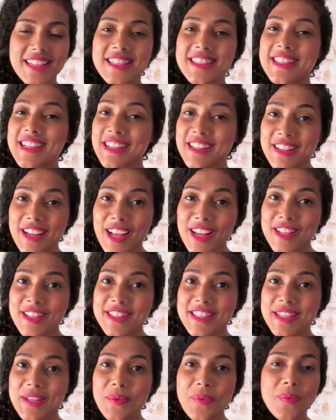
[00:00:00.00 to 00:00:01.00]

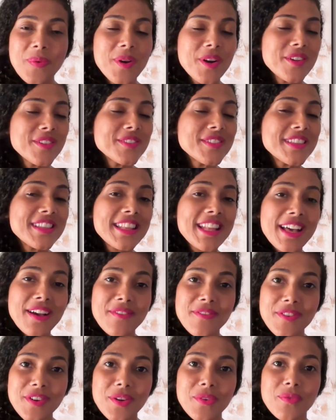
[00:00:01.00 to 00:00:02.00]
technology will
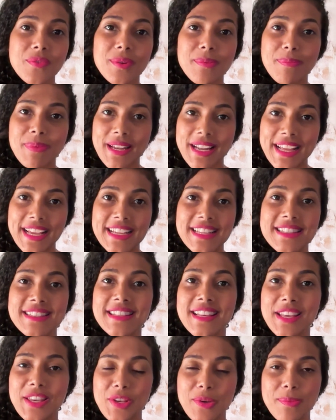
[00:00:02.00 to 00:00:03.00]
never replace
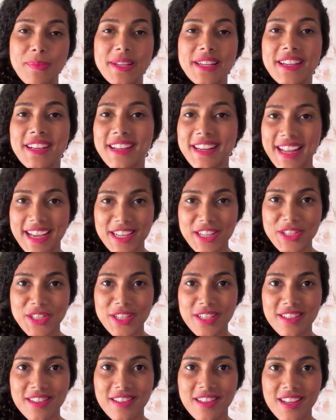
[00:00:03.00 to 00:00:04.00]
human
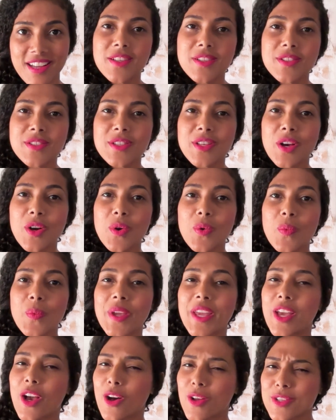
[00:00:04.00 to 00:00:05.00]
connection. So,
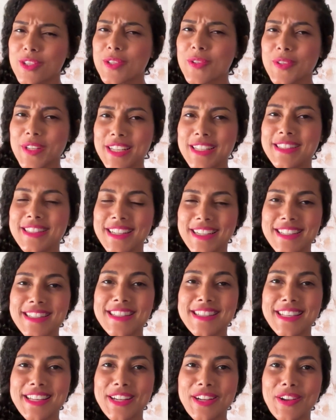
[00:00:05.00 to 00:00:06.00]
we also need to
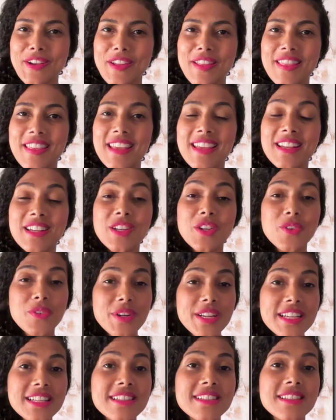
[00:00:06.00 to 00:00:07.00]
consider the
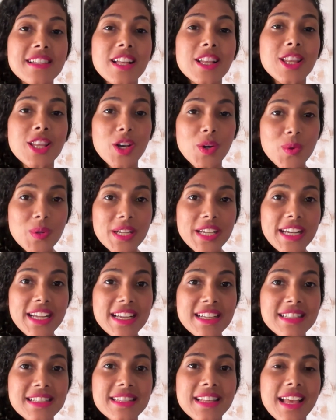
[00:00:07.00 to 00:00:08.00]
increased
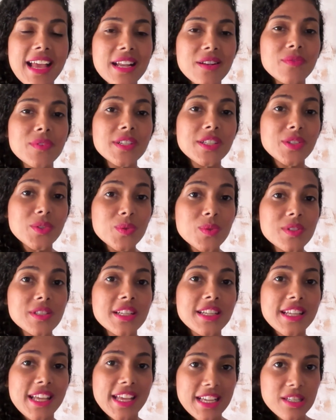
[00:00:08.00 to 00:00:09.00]
loneliness and reduced
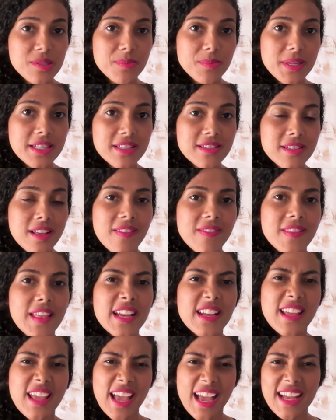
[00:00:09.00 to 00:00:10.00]
engagement
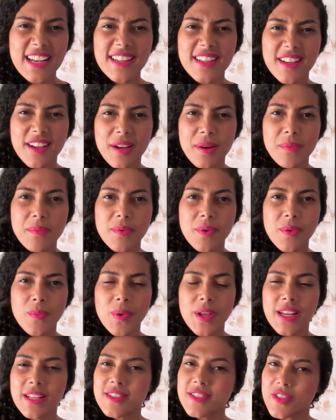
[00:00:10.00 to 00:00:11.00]
that can come
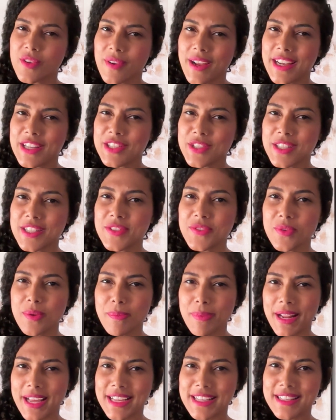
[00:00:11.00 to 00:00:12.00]
when interaction is
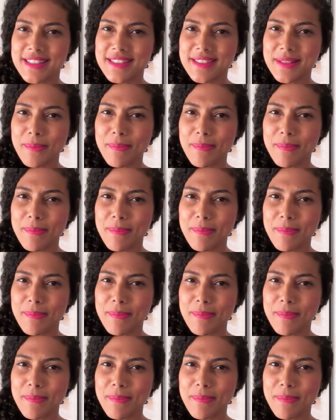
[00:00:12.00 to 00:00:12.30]
replaced